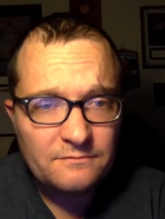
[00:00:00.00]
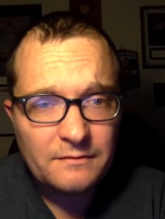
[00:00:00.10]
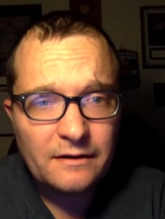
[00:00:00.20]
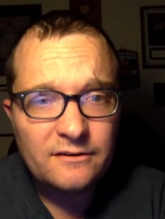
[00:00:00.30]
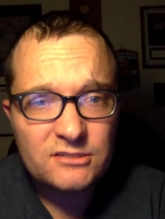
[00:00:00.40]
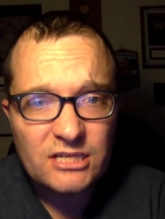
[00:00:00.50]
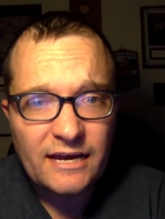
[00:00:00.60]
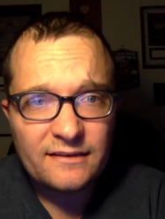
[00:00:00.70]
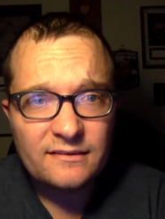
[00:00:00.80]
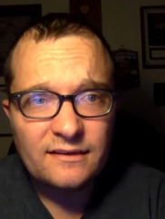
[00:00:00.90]
of Marriage
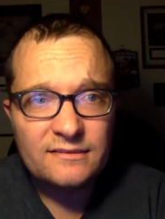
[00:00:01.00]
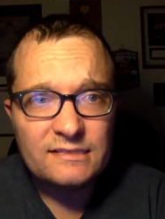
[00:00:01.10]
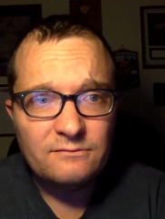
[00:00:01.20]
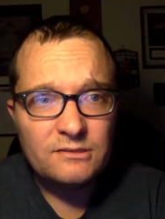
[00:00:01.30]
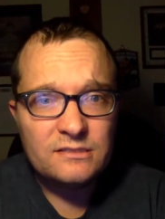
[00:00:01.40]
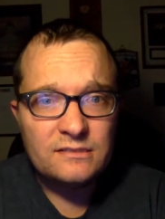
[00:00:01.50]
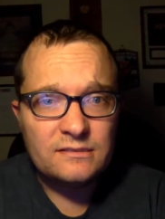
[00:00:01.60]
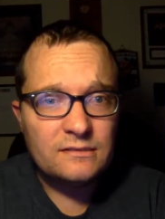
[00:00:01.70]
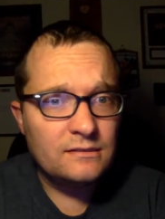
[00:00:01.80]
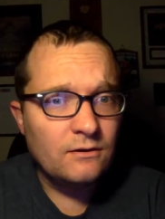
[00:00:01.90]
Act as it was
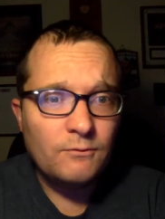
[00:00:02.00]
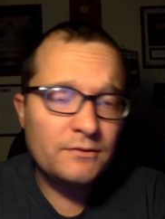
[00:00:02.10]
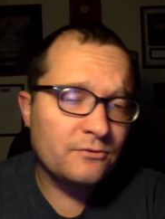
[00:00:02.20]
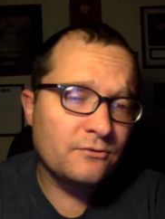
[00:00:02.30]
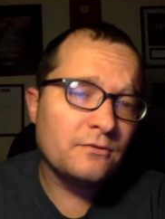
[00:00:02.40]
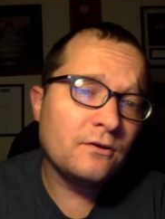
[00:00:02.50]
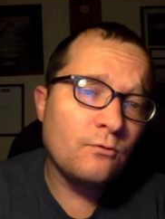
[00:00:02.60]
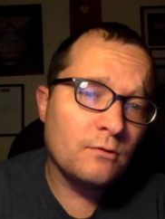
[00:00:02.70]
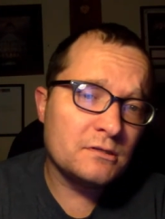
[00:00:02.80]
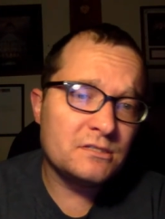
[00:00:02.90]
going through the
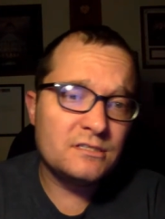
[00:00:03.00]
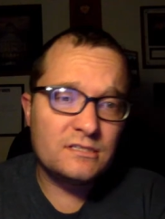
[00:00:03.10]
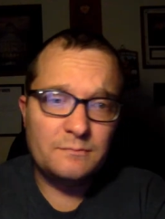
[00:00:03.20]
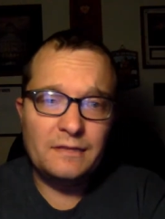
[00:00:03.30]
court system,